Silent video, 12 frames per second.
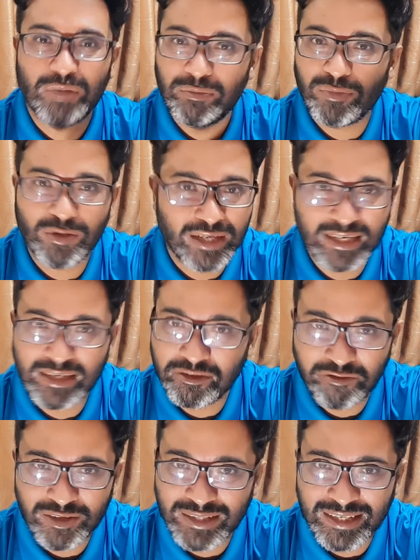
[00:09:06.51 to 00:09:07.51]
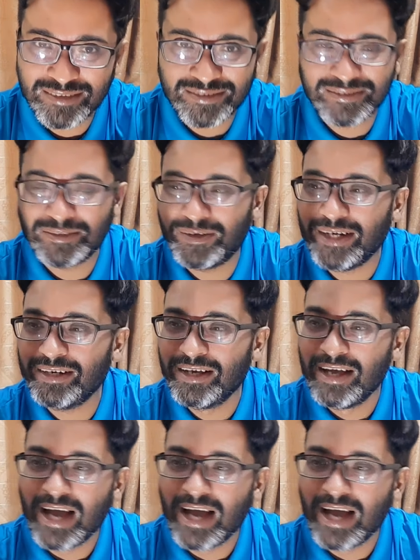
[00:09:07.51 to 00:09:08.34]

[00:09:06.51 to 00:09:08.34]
People get different things, right?